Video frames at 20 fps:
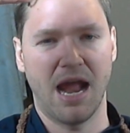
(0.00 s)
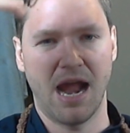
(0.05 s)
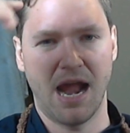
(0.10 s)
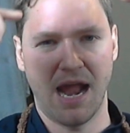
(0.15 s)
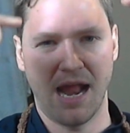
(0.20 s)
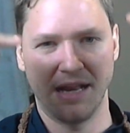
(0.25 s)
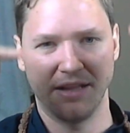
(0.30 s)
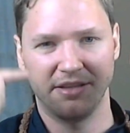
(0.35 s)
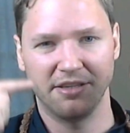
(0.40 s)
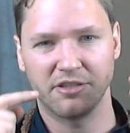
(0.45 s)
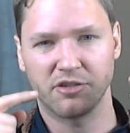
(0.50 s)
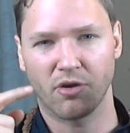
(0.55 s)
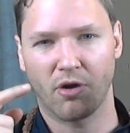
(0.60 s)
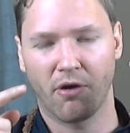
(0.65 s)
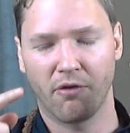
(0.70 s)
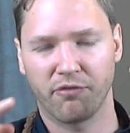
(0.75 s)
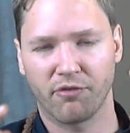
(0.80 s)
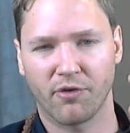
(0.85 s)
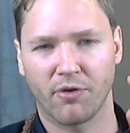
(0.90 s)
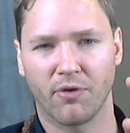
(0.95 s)
And this,
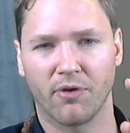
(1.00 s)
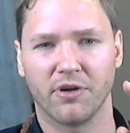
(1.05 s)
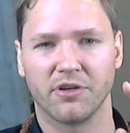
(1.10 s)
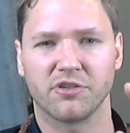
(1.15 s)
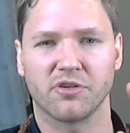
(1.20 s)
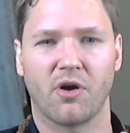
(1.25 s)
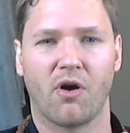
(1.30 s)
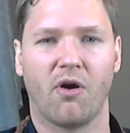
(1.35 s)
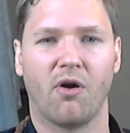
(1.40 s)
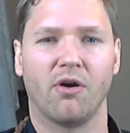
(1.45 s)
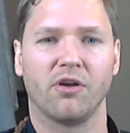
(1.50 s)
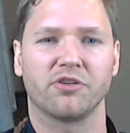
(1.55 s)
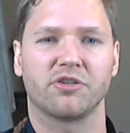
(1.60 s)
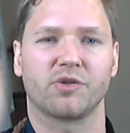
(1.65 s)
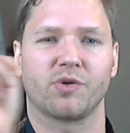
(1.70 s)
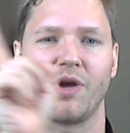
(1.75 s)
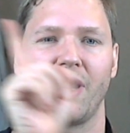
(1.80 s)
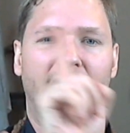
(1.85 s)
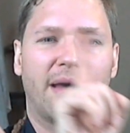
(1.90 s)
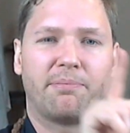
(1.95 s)
of course,
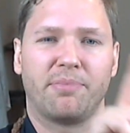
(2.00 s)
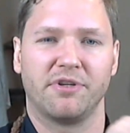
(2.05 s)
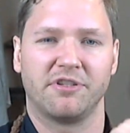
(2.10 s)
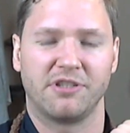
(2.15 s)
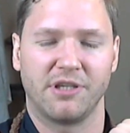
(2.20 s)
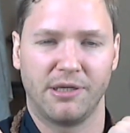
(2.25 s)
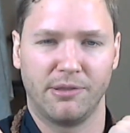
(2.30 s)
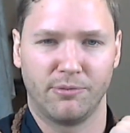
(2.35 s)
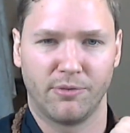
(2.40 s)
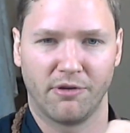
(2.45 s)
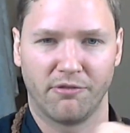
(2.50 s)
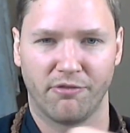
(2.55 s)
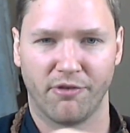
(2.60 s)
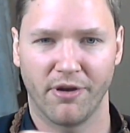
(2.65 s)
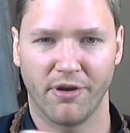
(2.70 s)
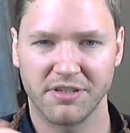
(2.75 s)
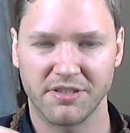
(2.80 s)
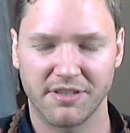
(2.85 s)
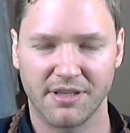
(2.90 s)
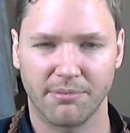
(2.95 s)
also happens in
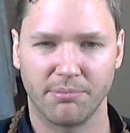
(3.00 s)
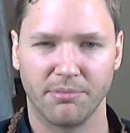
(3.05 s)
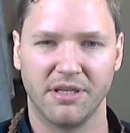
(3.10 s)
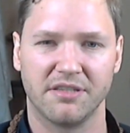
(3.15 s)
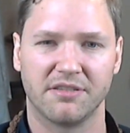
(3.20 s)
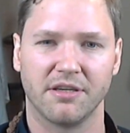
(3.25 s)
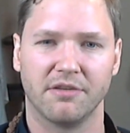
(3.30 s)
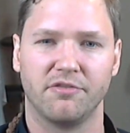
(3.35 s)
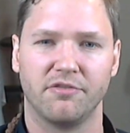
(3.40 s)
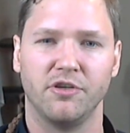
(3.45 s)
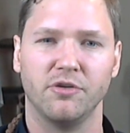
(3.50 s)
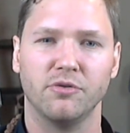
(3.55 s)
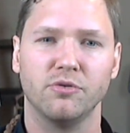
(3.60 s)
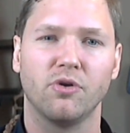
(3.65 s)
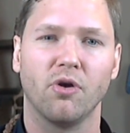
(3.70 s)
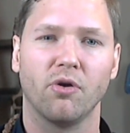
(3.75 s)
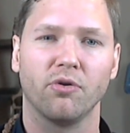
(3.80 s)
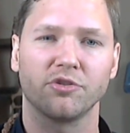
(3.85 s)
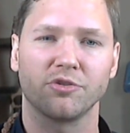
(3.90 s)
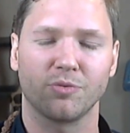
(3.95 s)
reverse. That means if you
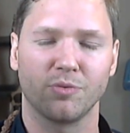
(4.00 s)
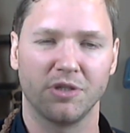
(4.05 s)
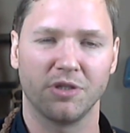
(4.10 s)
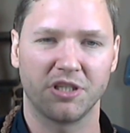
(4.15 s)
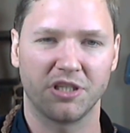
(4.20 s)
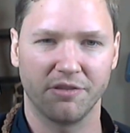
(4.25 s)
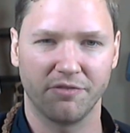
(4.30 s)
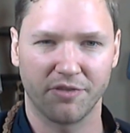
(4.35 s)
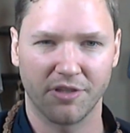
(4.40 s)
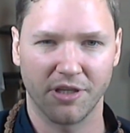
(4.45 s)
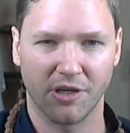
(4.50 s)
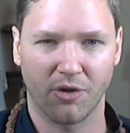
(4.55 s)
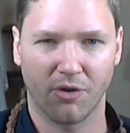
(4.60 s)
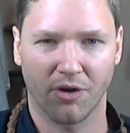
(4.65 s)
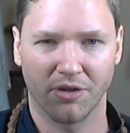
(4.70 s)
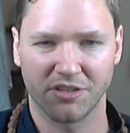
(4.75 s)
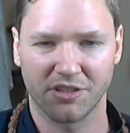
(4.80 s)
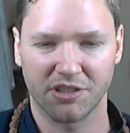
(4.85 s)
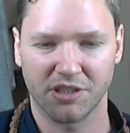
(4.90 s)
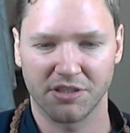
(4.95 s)
go through a shift in
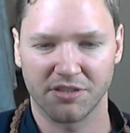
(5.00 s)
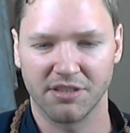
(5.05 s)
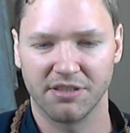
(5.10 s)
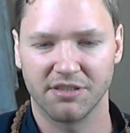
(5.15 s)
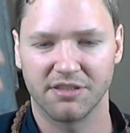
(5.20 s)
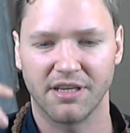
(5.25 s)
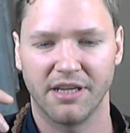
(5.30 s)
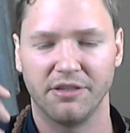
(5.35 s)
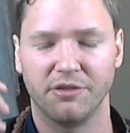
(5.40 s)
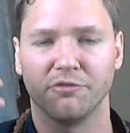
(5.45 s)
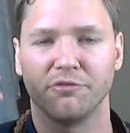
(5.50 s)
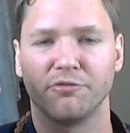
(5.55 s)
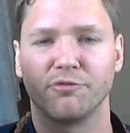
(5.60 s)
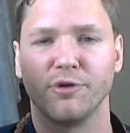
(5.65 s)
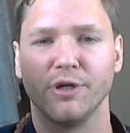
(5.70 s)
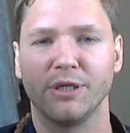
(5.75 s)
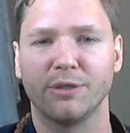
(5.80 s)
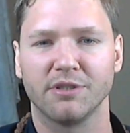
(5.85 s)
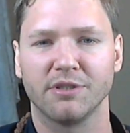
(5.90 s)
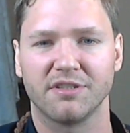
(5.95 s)
consciousness and your
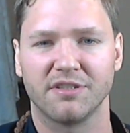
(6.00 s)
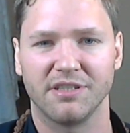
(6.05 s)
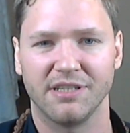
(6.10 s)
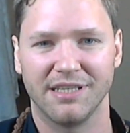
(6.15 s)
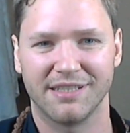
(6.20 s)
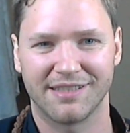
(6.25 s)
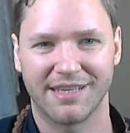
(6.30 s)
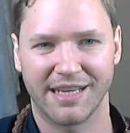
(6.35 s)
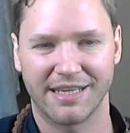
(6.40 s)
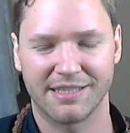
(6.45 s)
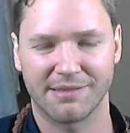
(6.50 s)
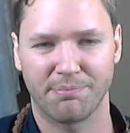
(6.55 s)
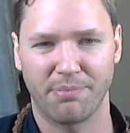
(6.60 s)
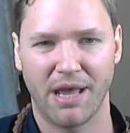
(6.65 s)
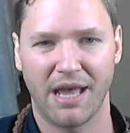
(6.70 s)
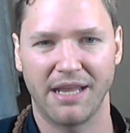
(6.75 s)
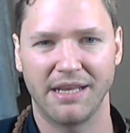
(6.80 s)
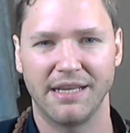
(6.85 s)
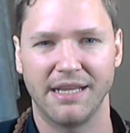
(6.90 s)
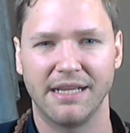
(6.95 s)
frequency is
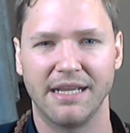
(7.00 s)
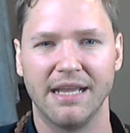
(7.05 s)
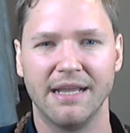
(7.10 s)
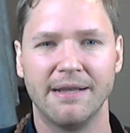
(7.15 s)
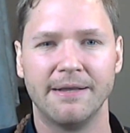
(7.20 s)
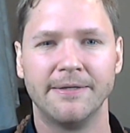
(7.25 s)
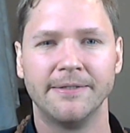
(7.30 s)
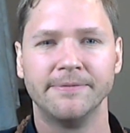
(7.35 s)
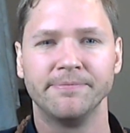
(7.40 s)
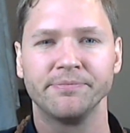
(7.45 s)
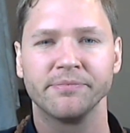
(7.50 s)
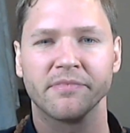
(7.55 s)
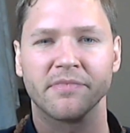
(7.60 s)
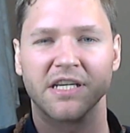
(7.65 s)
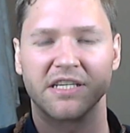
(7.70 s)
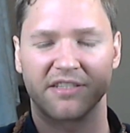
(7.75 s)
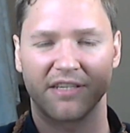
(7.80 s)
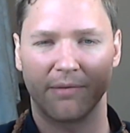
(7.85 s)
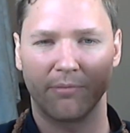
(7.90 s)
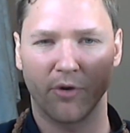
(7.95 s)
expanding,
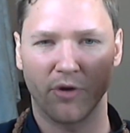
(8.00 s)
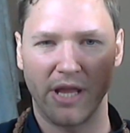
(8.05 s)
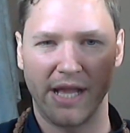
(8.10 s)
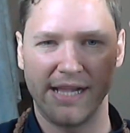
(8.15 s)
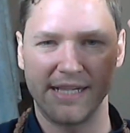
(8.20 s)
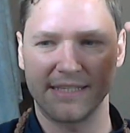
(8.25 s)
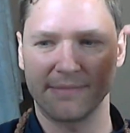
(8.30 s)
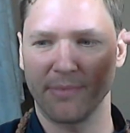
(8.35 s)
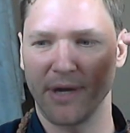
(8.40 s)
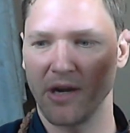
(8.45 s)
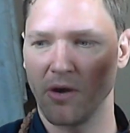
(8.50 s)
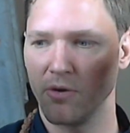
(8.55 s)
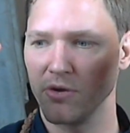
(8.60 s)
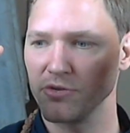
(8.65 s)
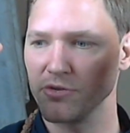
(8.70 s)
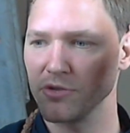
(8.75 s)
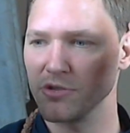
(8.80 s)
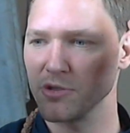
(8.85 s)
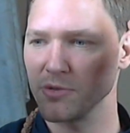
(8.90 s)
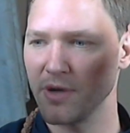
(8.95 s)
someone else might
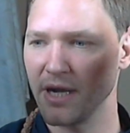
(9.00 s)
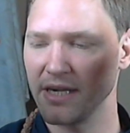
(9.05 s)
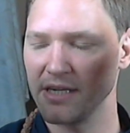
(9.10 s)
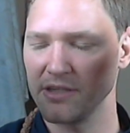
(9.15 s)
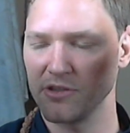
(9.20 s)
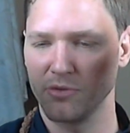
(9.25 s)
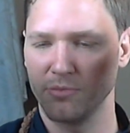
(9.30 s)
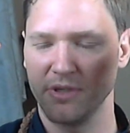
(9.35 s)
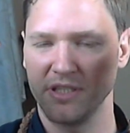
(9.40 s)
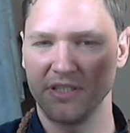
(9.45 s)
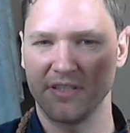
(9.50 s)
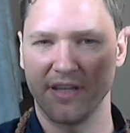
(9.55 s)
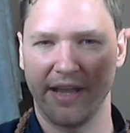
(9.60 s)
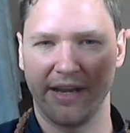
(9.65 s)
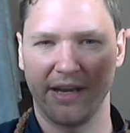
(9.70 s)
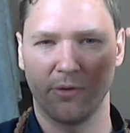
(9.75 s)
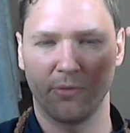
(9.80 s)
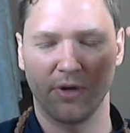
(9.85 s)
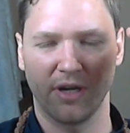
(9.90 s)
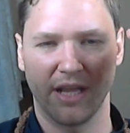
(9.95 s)
also struggle to maintain
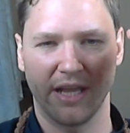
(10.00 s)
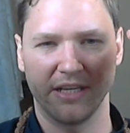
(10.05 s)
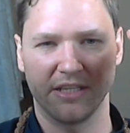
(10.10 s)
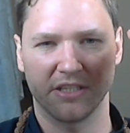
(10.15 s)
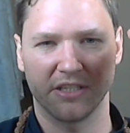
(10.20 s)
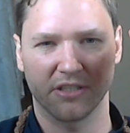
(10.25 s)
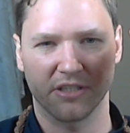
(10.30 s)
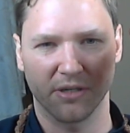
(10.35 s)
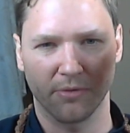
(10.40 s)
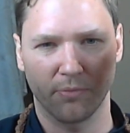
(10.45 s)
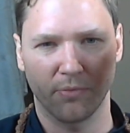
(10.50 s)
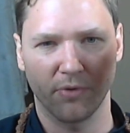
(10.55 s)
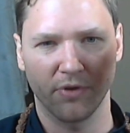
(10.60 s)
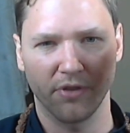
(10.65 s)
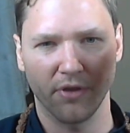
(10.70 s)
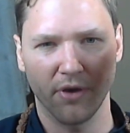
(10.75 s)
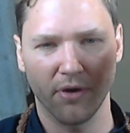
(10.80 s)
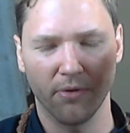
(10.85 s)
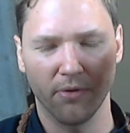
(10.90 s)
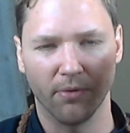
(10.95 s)
a relationship with
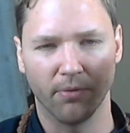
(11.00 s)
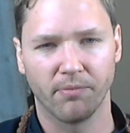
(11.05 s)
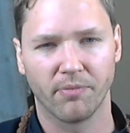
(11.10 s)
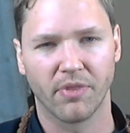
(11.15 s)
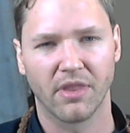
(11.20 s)
you.